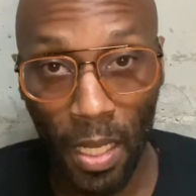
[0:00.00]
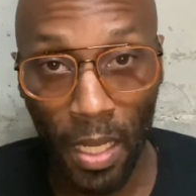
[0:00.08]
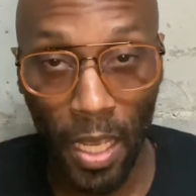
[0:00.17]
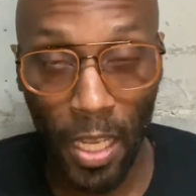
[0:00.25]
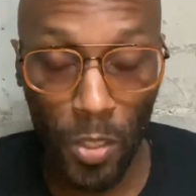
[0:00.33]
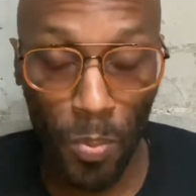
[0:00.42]

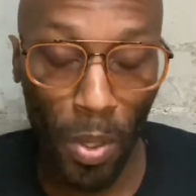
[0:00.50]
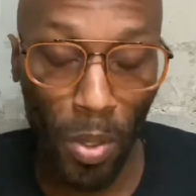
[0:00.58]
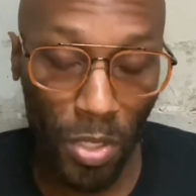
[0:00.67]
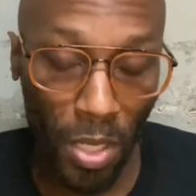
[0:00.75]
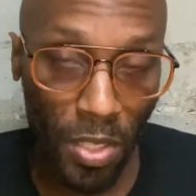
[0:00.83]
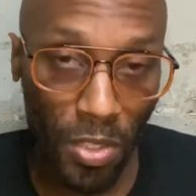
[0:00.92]

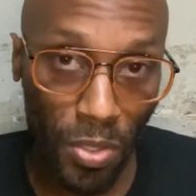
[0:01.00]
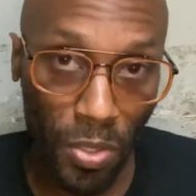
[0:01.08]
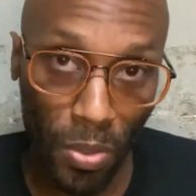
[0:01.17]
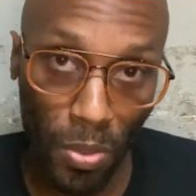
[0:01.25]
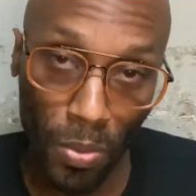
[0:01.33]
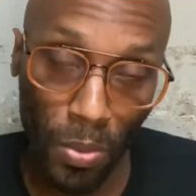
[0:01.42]
expose us
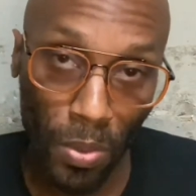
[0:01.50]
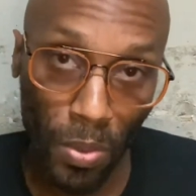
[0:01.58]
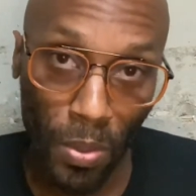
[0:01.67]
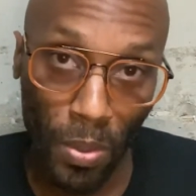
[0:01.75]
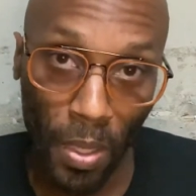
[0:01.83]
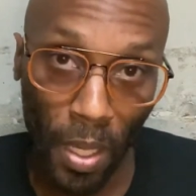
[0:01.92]
to
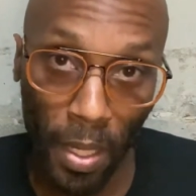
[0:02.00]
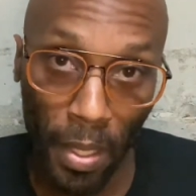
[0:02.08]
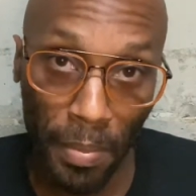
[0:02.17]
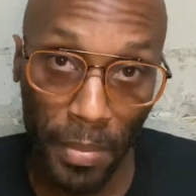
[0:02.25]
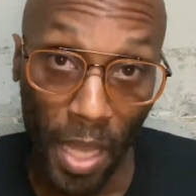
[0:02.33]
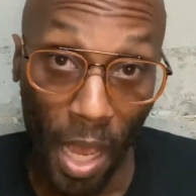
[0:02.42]
uh,
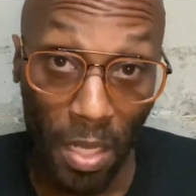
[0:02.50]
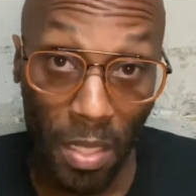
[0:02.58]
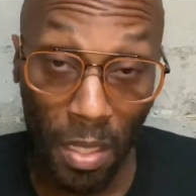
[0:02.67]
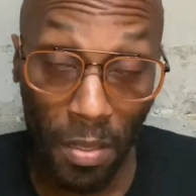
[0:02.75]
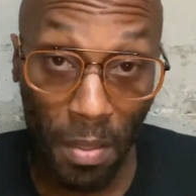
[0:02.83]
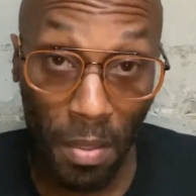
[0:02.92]

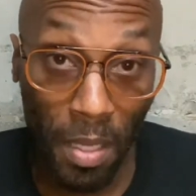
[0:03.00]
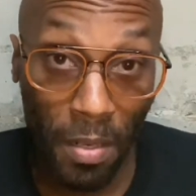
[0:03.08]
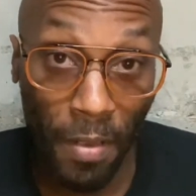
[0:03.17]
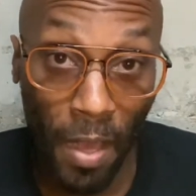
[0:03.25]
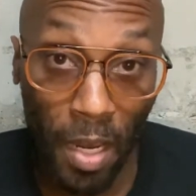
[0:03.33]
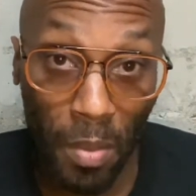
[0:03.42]
toxic
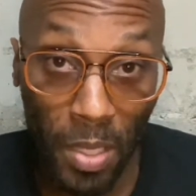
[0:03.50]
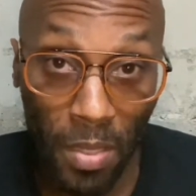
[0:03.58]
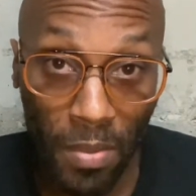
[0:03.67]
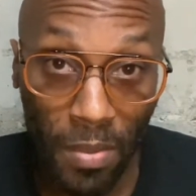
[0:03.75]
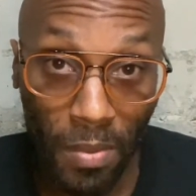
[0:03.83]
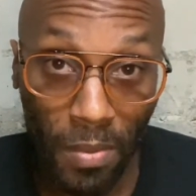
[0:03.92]

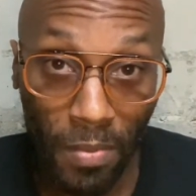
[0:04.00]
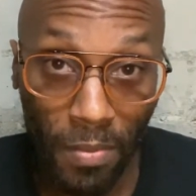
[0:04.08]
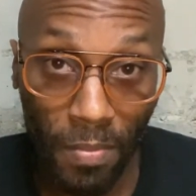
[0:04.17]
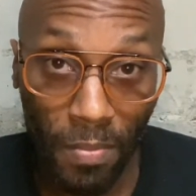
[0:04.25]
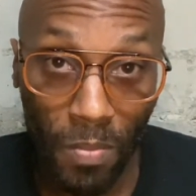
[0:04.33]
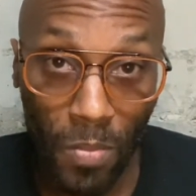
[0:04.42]
environments.
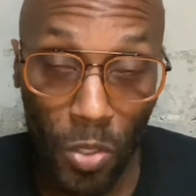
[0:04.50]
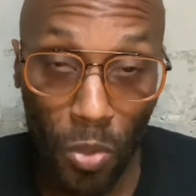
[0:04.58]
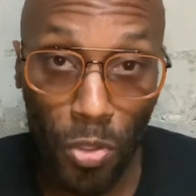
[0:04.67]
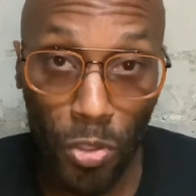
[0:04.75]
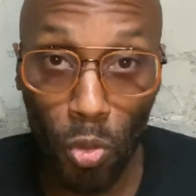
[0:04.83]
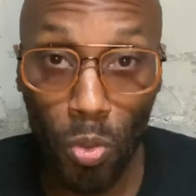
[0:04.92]
So the
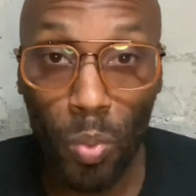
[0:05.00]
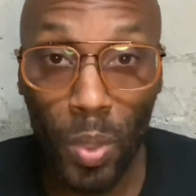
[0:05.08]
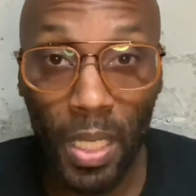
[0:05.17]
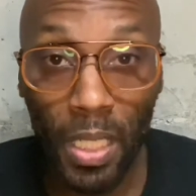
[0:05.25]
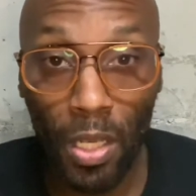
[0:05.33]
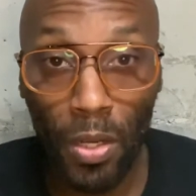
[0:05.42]
sooner we
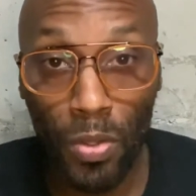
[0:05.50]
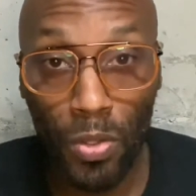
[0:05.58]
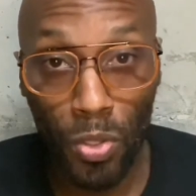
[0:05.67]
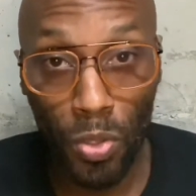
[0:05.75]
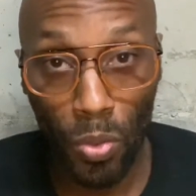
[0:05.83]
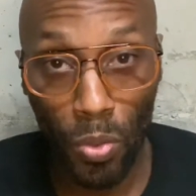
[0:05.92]
can learn
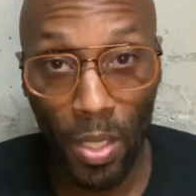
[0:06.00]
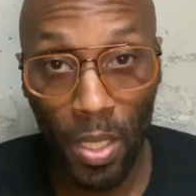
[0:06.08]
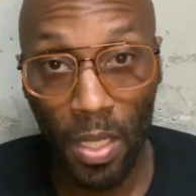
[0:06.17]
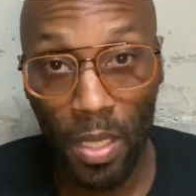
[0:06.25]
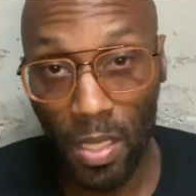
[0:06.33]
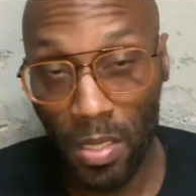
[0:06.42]
to
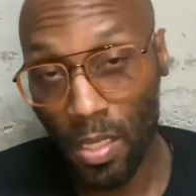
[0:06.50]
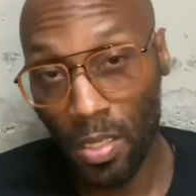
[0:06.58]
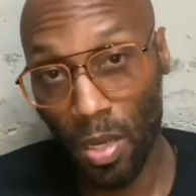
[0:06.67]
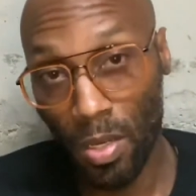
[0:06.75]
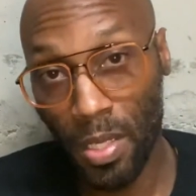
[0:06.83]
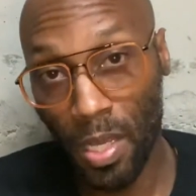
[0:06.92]
distance
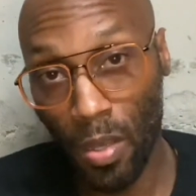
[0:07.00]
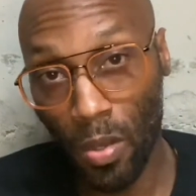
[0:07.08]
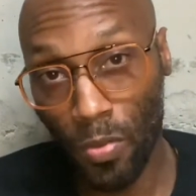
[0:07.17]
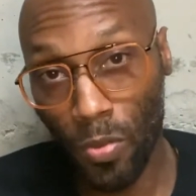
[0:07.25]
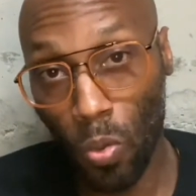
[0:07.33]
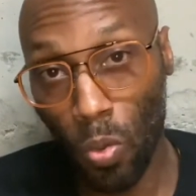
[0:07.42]

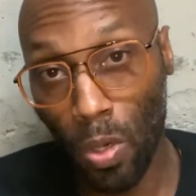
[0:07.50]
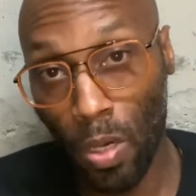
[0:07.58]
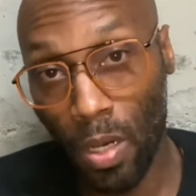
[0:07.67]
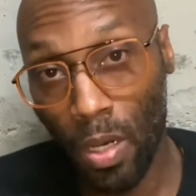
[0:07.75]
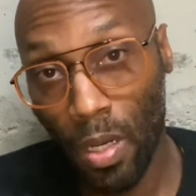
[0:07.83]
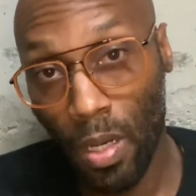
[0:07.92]
ourselves
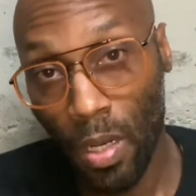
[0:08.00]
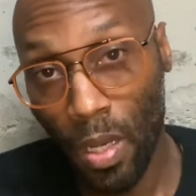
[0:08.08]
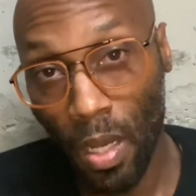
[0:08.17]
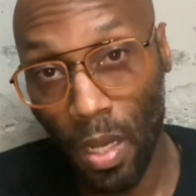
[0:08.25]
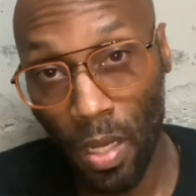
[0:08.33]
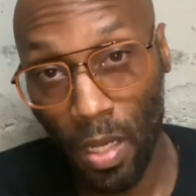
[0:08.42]
or
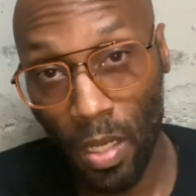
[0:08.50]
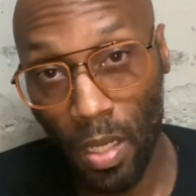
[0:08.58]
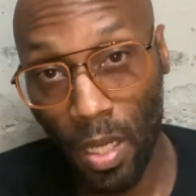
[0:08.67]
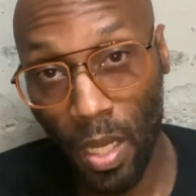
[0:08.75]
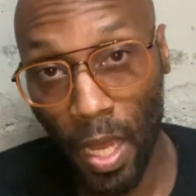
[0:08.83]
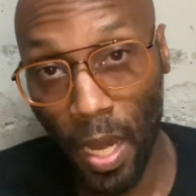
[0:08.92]
uh,
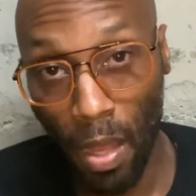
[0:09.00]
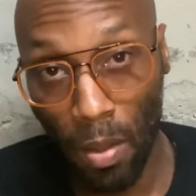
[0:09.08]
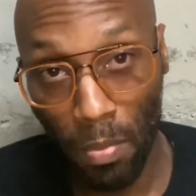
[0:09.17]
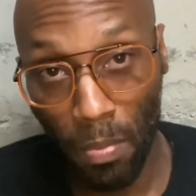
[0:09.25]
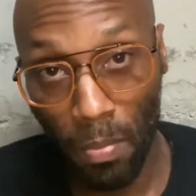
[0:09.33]
cut out,